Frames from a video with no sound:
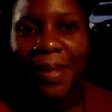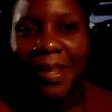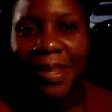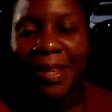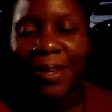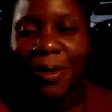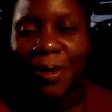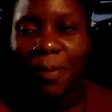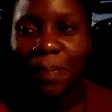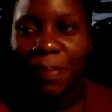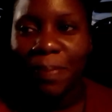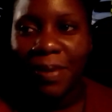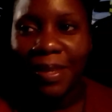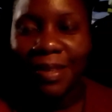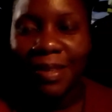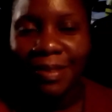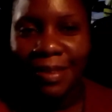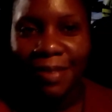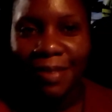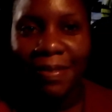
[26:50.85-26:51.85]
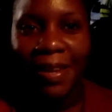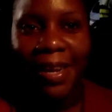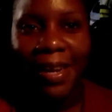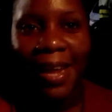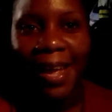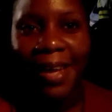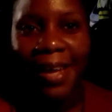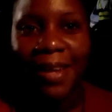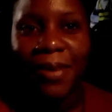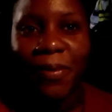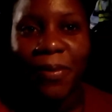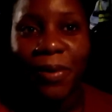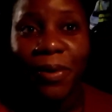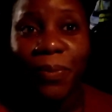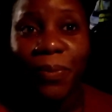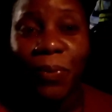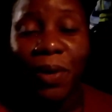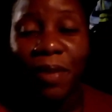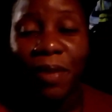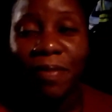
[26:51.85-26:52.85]
You know, please leave a like.
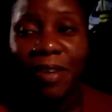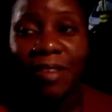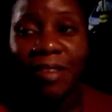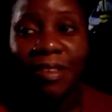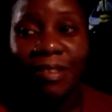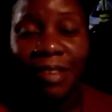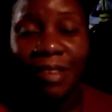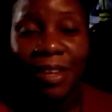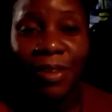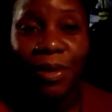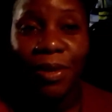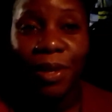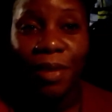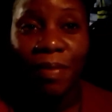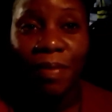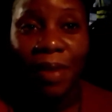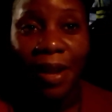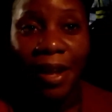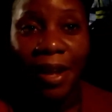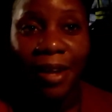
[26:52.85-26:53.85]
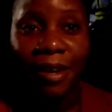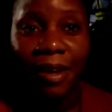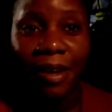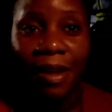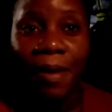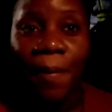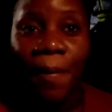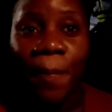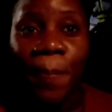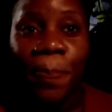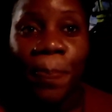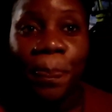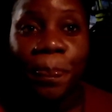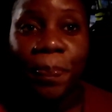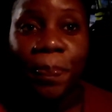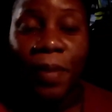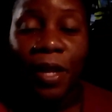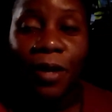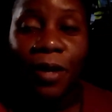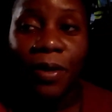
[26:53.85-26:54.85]
Whenever it is that you leave a like,
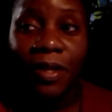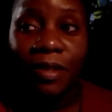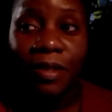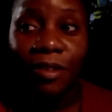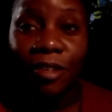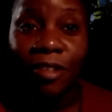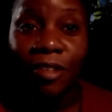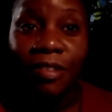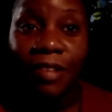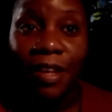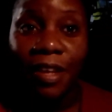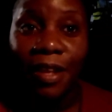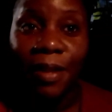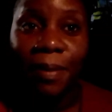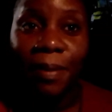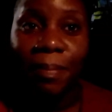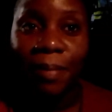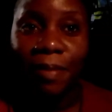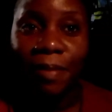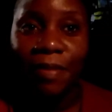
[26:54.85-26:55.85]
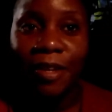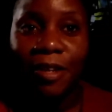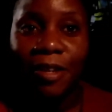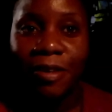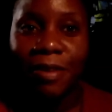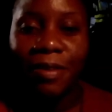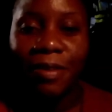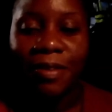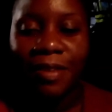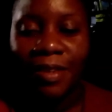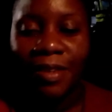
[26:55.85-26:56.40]
you know, it does help my video.